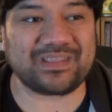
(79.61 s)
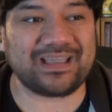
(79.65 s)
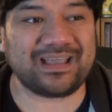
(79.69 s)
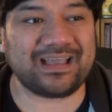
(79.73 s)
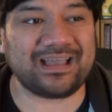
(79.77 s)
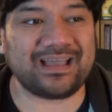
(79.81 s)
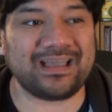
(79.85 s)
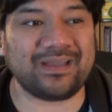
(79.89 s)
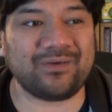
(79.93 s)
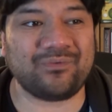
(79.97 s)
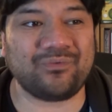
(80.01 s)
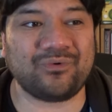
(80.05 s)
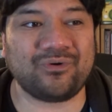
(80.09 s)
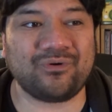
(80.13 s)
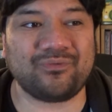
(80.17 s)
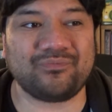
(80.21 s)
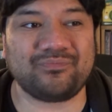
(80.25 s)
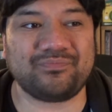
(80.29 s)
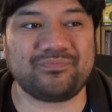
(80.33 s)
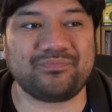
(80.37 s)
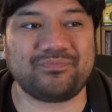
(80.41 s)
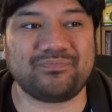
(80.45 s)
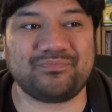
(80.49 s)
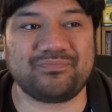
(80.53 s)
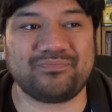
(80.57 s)
I
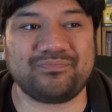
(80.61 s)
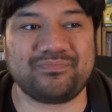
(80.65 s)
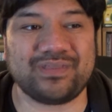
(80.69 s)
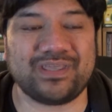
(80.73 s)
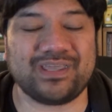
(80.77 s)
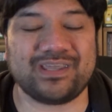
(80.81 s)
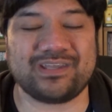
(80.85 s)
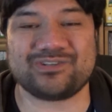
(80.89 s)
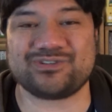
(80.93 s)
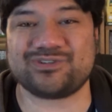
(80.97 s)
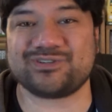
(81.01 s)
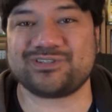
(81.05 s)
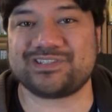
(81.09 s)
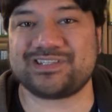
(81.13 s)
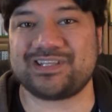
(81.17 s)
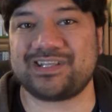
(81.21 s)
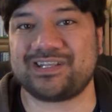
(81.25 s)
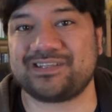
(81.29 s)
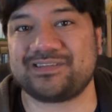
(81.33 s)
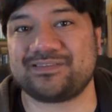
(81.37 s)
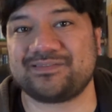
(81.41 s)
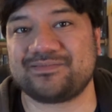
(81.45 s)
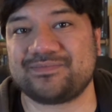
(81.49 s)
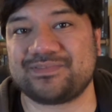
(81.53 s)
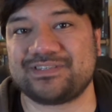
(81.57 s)
won't be interested
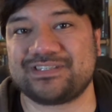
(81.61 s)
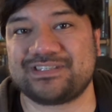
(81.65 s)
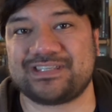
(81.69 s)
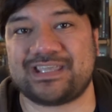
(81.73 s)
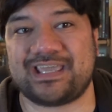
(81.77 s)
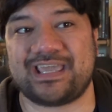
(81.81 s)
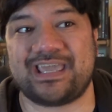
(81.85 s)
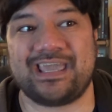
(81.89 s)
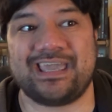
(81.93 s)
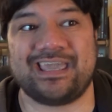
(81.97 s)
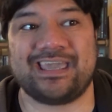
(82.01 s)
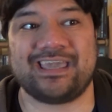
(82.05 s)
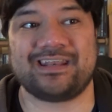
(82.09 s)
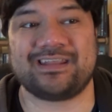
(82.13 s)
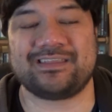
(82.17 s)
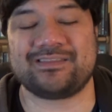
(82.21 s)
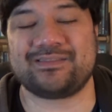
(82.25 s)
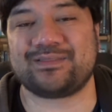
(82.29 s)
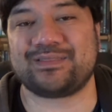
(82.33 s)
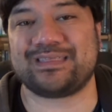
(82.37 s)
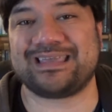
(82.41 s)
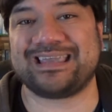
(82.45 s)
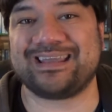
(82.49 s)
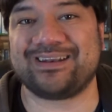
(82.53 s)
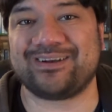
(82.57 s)
in seeing it in
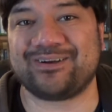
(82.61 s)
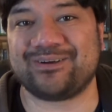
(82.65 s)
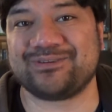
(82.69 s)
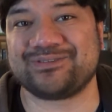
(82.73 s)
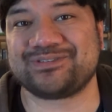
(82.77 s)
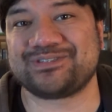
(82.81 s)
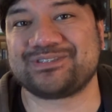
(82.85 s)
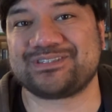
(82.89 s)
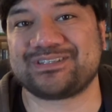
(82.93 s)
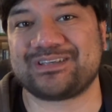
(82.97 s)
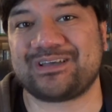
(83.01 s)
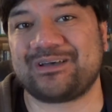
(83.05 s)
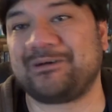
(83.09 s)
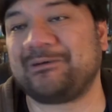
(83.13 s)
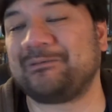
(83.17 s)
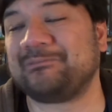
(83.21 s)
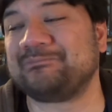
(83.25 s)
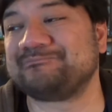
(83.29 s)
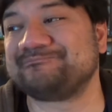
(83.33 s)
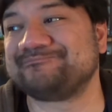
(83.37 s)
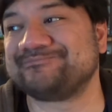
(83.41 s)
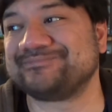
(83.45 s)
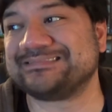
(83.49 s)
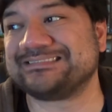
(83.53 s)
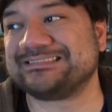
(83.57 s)
theaters. So
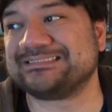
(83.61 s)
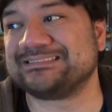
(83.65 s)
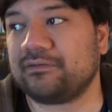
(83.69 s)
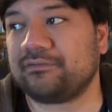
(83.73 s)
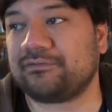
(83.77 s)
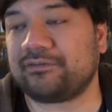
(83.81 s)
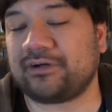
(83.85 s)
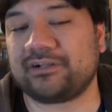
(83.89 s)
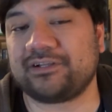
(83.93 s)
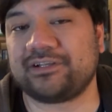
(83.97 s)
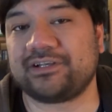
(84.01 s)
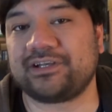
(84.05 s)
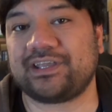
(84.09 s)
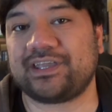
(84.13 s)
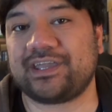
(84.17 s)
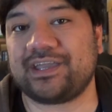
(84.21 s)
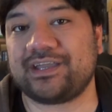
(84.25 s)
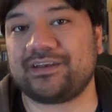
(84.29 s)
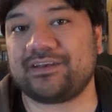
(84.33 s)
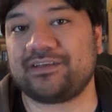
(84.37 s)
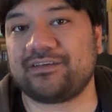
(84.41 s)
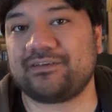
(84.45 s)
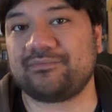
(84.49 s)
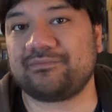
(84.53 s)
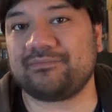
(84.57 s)
Fallen
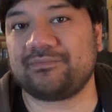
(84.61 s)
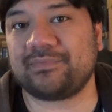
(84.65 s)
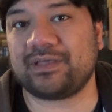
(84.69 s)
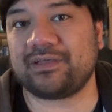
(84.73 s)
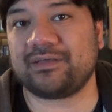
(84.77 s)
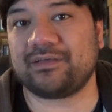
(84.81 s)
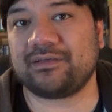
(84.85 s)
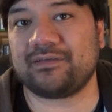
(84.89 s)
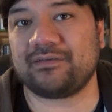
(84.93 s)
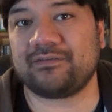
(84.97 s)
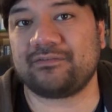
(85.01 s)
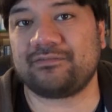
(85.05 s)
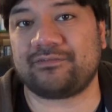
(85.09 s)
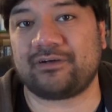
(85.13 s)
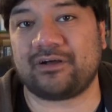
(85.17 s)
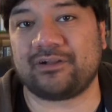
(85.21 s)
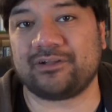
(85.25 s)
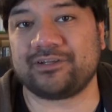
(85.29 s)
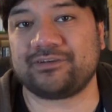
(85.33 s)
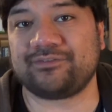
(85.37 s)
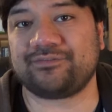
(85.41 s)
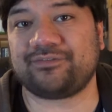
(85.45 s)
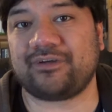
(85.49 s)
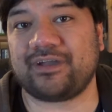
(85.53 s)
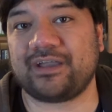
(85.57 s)
Kingdom,
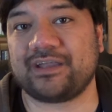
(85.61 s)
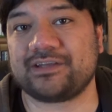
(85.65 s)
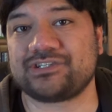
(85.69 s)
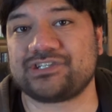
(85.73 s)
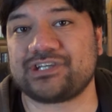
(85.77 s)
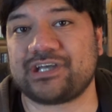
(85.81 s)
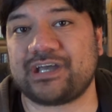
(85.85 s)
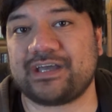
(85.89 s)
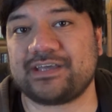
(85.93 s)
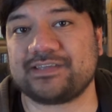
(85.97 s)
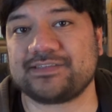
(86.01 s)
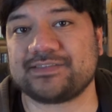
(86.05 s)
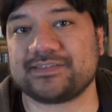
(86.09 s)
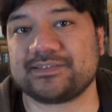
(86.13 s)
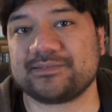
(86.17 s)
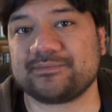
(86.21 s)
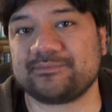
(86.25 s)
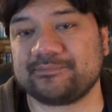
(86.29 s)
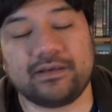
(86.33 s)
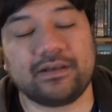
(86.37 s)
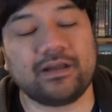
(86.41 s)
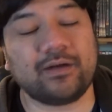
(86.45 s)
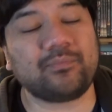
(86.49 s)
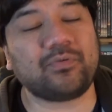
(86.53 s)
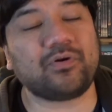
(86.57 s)
Fallen franchise.
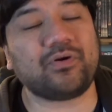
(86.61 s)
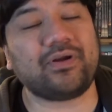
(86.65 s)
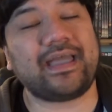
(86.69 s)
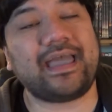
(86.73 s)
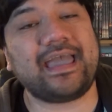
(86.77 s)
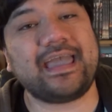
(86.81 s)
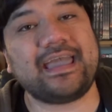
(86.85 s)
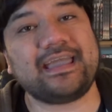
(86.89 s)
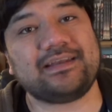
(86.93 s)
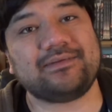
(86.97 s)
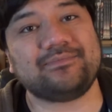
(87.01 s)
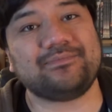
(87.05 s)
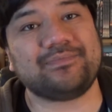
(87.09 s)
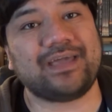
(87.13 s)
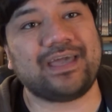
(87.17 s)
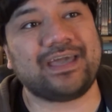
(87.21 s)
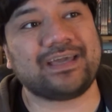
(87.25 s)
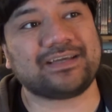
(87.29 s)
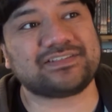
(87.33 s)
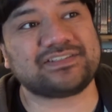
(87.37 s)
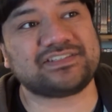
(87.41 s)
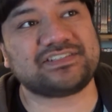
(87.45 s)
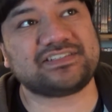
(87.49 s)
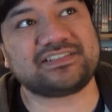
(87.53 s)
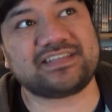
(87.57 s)
Number eight,
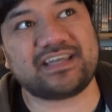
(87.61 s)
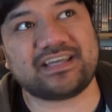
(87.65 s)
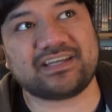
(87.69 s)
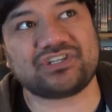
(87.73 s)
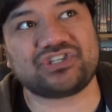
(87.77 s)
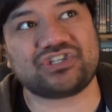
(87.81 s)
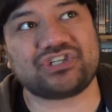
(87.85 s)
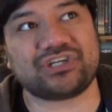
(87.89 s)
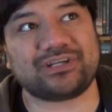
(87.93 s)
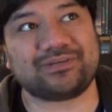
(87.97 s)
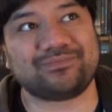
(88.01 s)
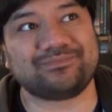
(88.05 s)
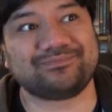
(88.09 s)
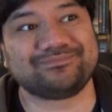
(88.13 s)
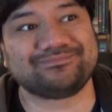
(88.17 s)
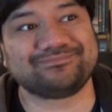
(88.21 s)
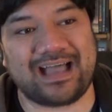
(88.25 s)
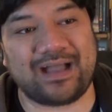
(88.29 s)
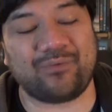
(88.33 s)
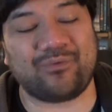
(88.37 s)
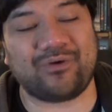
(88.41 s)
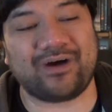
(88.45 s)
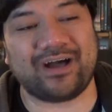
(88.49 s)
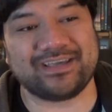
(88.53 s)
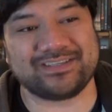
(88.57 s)
Extinction.
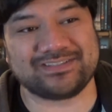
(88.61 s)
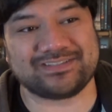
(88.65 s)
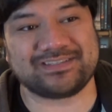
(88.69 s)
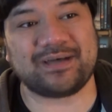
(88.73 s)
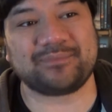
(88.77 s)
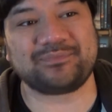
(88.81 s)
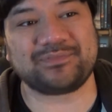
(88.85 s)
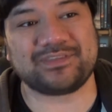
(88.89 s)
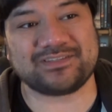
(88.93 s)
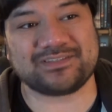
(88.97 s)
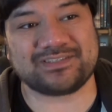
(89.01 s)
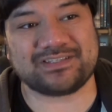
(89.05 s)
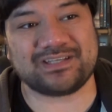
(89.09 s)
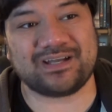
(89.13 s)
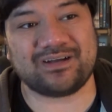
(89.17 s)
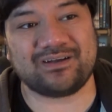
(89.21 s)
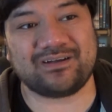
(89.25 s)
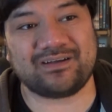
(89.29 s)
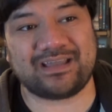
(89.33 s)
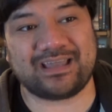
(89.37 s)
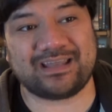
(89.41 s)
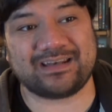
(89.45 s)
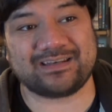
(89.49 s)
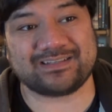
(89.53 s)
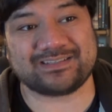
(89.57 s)
I wised up this
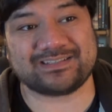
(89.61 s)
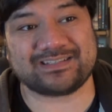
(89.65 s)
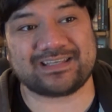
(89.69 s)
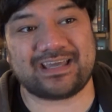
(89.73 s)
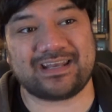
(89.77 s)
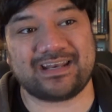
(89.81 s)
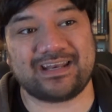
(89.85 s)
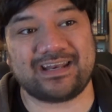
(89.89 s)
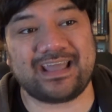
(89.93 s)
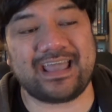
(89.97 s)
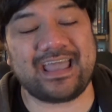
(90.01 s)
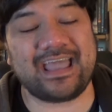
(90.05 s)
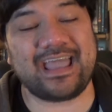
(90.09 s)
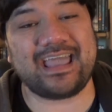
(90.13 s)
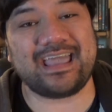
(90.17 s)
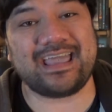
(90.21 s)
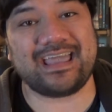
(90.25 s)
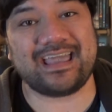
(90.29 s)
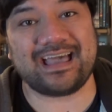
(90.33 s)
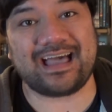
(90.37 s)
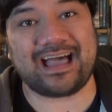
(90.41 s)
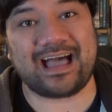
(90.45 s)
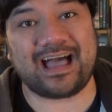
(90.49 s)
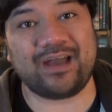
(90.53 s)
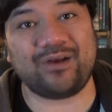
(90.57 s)
year and decided,
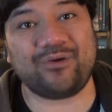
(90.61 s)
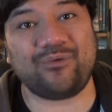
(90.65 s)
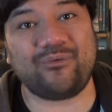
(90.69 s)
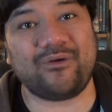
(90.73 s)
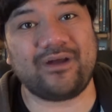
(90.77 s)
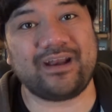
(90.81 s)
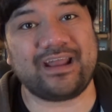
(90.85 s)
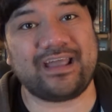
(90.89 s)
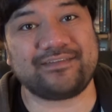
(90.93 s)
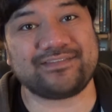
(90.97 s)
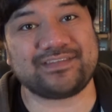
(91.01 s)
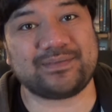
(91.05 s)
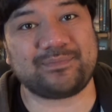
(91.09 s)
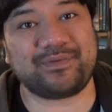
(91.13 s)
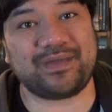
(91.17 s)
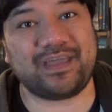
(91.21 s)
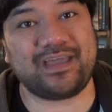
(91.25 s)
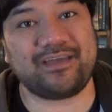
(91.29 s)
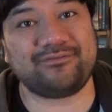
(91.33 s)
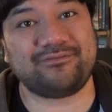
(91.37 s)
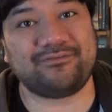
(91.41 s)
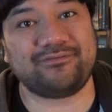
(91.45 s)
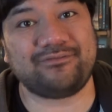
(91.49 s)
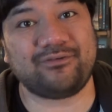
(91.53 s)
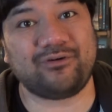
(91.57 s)
hey, I don't want to have to
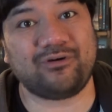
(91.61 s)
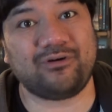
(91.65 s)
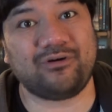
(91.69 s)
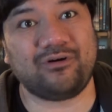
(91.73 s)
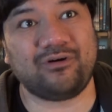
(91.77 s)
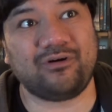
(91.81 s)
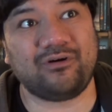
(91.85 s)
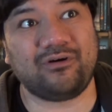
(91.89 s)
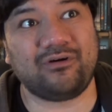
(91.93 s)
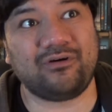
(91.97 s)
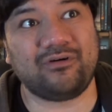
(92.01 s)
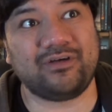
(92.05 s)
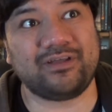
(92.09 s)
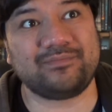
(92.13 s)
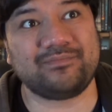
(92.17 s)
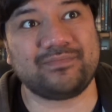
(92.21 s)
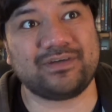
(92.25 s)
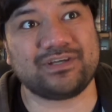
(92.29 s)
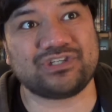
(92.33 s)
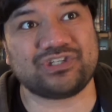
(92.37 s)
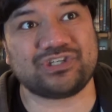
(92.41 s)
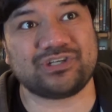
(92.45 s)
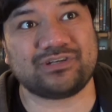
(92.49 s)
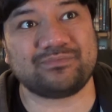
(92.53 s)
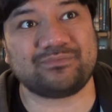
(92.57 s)
pay full
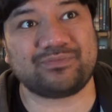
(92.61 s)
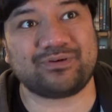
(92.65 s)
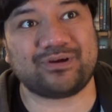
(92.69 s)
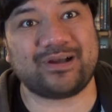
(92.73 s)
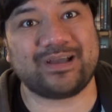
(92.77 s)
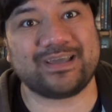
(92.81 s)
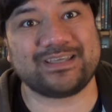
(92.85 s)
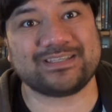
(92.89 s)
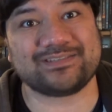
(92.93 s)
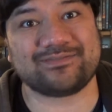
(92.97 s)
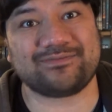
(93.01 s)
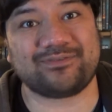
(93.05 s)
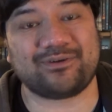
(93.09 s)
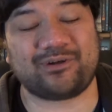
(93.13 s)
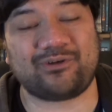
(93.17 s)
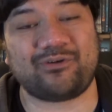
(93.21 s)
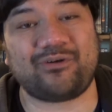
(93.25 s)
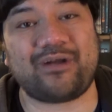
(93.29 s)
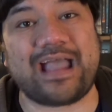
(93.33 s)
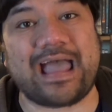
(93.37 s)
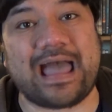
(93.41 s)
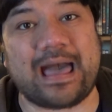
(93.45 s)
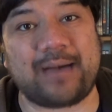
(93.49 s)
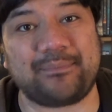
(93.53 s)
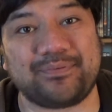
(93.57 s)
admission price for
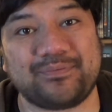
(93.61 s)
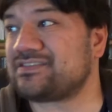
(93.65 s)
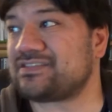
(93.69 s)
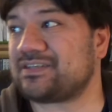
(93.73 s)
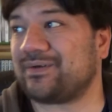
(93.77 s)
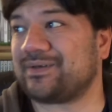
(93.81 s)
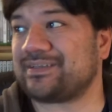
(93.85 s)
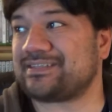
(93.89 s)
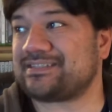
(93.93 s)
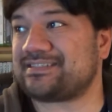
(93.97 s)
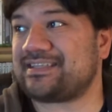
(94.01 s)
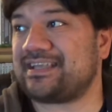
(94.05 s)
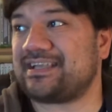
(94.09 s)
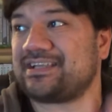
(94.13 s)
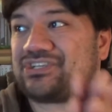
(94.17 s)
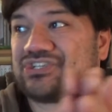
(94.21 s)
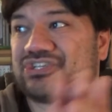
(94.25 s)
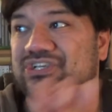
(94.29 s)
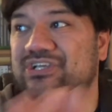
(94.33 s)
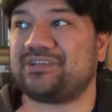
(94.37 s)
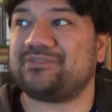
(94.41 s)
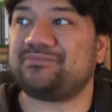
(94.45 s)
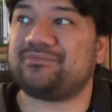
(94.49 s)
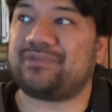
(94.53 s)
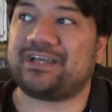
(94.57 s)
crap. So
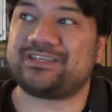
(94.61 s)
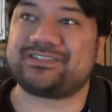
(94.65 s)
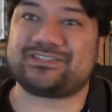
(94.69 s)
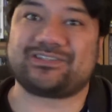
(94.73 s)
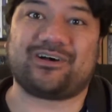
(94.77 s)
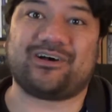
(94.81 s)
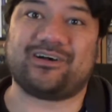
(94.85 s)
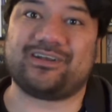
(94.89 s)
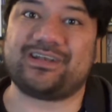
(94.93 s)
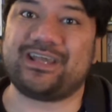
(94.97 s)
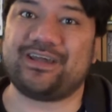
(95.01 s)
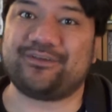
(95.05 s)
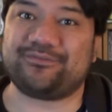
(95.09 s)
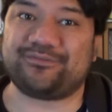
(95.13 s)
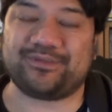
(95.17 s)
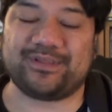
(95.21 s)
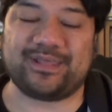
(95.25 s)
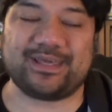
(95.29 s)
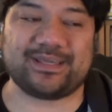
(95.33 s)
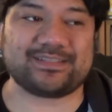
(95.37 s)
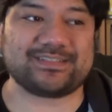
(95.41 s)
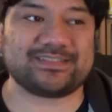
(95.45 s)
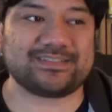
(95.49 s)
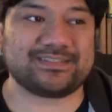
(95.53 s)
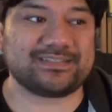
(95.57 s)
Extinction, I saw on
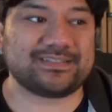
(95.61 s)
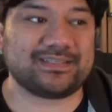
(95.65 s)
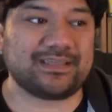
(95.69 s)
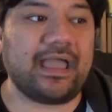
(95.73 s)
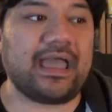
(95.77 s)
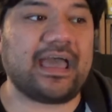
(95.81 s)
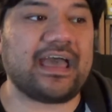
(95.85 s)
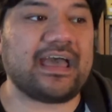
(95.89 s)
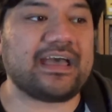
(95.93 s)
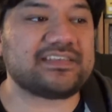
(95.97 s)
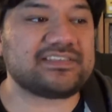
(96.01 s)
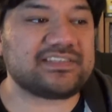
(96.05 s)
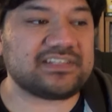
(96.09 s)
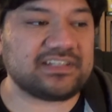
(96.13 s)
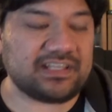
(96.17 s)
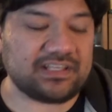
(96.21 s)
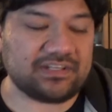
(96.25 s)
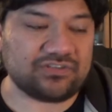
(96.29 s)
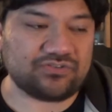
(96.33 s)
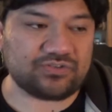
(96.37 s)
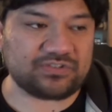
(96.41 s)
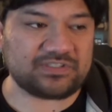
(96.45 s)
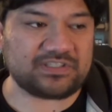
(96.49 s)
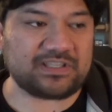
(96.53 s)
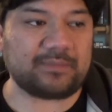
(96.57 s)
Netflix, has an
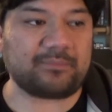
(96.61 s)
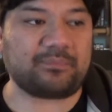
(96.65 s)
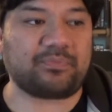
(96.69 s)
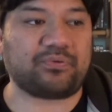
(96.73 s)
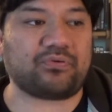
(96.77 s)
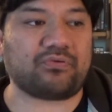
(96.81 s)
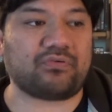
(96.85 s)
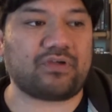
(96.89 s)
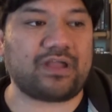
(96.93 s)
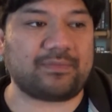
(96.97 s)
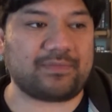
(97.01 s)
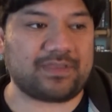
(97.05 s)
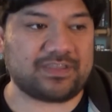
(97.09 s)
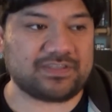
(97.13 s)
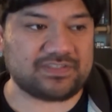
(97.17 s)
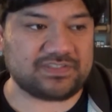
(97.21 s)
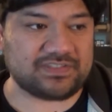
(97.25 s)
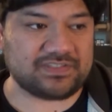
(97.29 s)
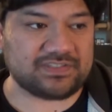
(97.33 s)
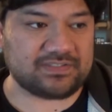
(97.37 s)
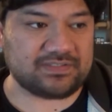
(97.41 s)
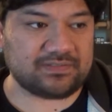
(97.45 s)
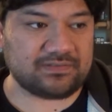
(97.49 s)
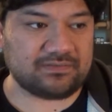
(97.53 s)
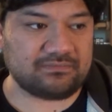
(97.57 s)
interesting
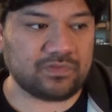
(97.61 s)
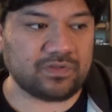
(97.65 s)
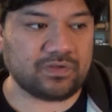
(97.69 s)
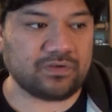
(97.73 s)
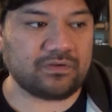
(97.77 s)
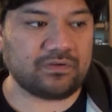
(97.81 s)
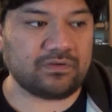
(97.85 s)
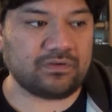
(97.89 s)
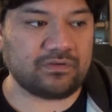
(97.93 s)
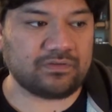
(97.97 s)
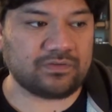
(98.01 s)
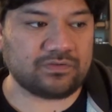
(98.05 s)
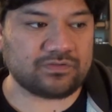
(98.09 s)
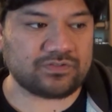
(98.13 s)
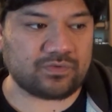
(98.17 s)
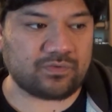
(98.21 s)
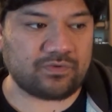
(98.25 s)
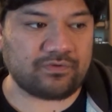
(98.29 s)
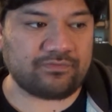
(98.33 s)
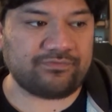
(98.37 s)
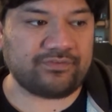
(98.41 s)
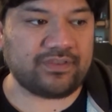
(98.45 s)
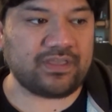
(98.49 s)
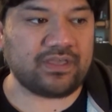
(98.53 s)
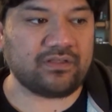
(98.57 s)
premise. There, there's a
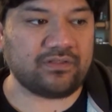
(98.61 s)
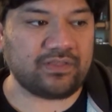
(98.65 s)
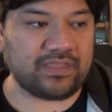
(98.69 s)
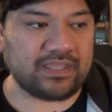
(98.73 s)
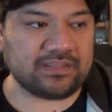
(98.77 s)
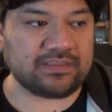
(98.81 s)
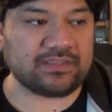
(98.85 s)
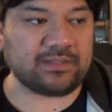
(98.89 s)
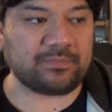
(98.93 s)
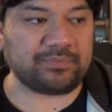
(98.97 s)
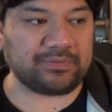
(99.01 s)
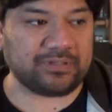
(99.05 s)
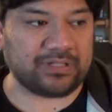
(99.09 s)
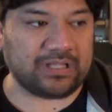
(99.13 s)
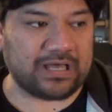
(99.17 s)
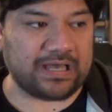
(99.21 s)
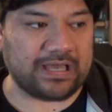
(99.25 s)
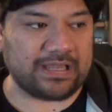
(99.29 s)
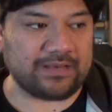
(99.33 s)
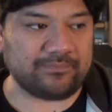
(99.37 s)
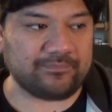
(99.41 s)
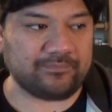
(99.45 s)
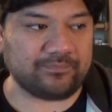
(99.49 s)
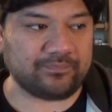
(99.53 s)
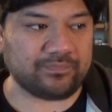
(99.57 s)
reveal in the
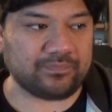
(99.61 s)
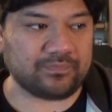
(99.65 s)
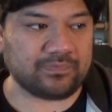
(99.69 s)
plot.